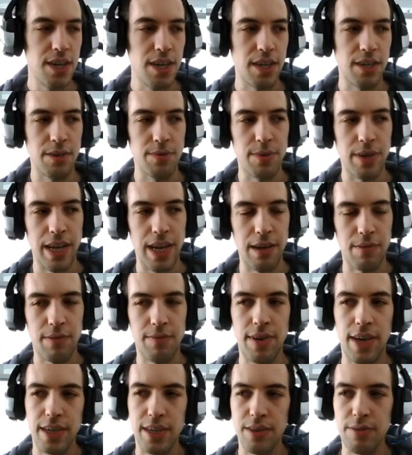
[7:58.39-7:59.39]
You want to have a
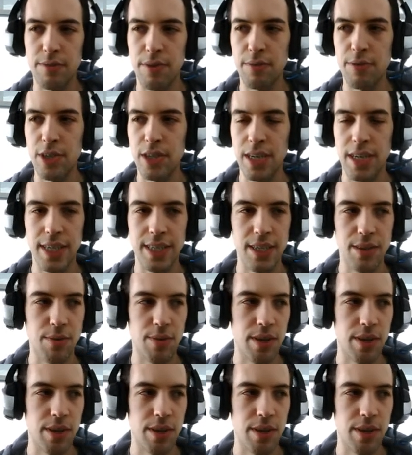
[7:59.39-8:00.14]
function for visualizing your